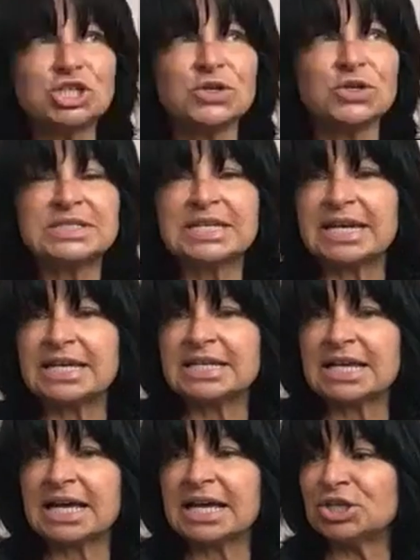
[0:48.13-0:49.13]
tuned in
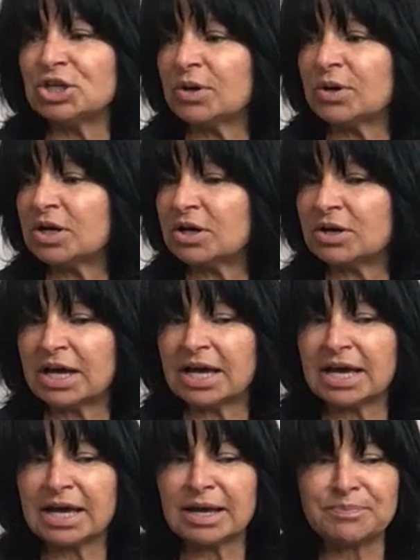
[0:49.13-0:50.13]
and you
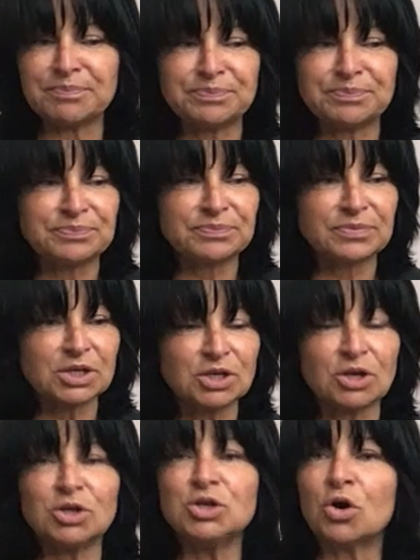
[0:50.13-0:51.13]
are,
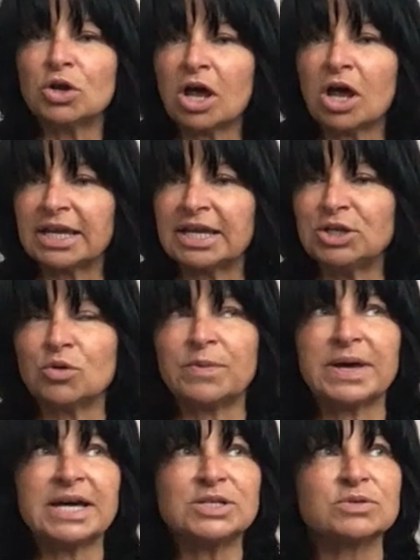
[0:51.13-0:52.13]
not lying in your
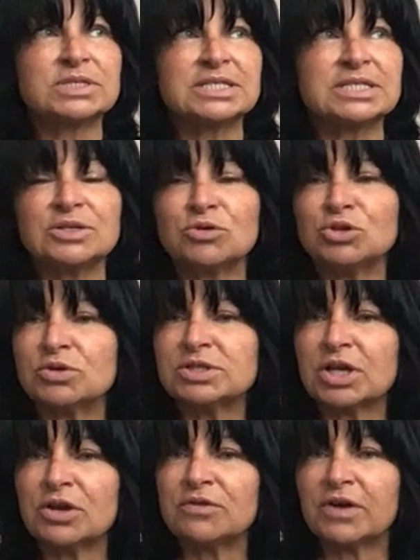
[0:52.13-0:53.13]
bed or sitting on your
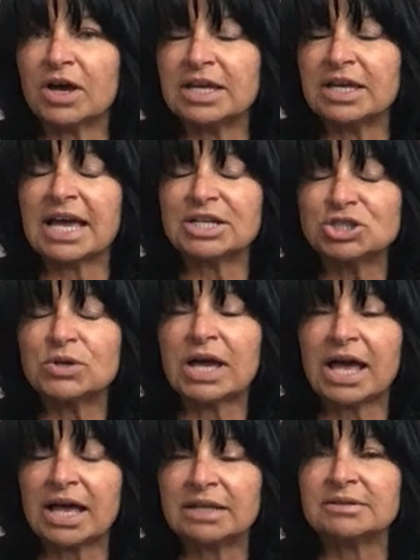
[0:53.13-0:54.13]
sofa, yes, you
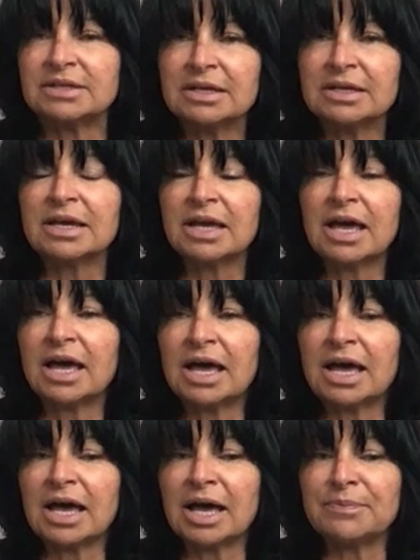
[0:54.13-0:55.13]
can.
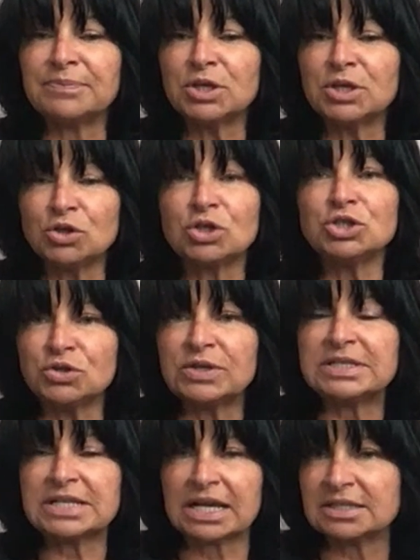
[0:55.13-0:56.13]
You can do
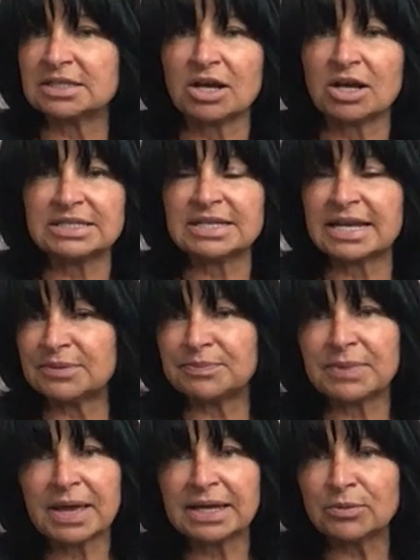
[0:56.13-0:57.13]
these exercises
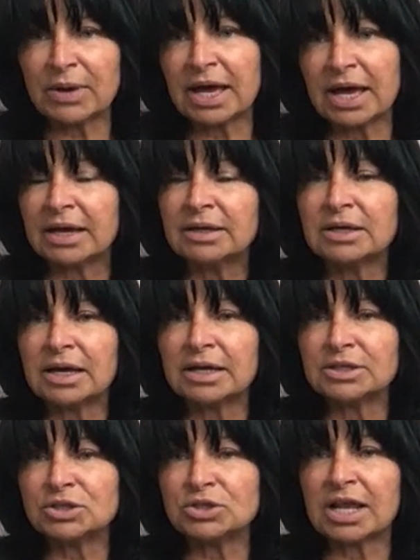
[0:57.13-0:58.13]
anywhere.
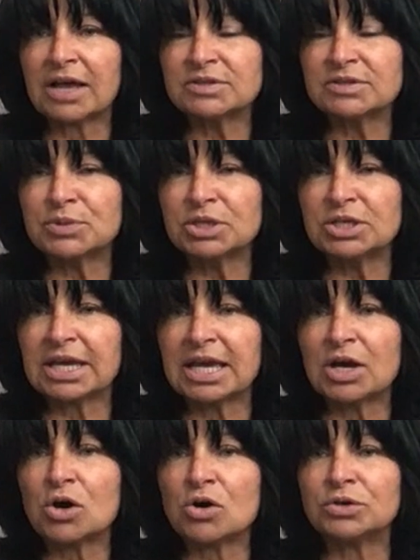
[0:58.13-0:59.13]
You don't have to put your
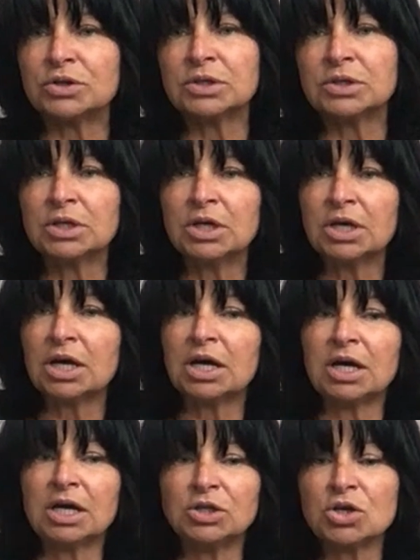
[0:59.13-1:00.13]
kit on.
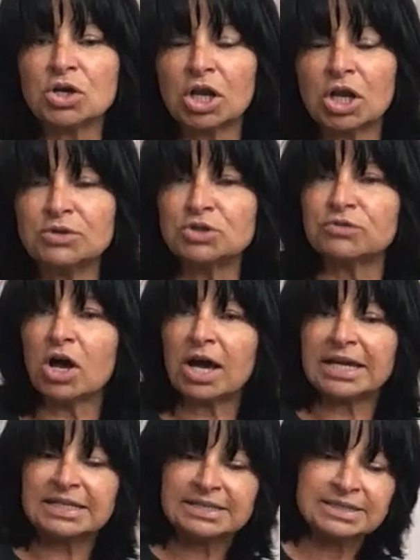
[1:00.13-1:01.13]
You can close your
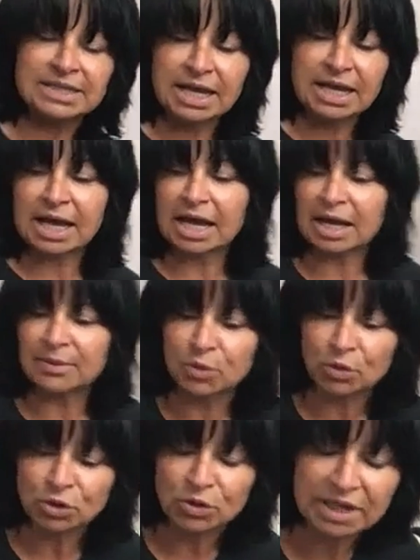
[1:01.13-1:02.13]
eyes,
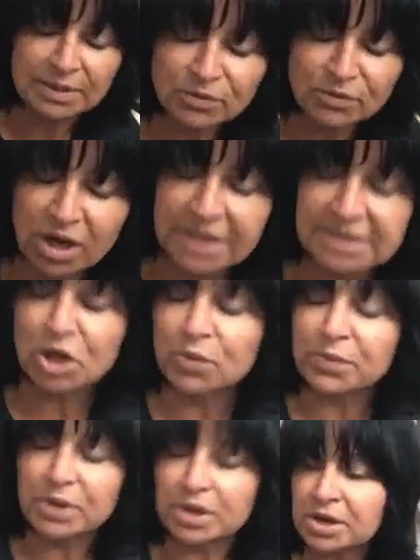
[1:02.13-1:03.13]
or you can keep your eyes
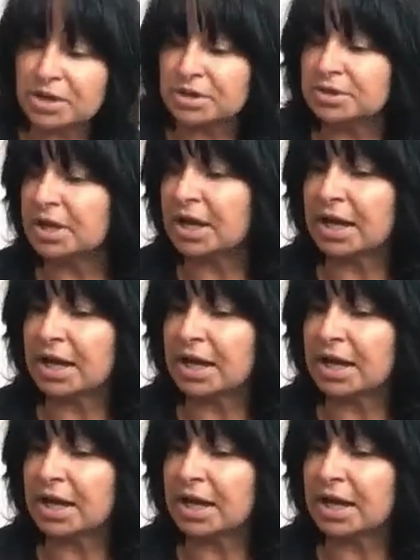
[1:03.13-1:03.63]
open.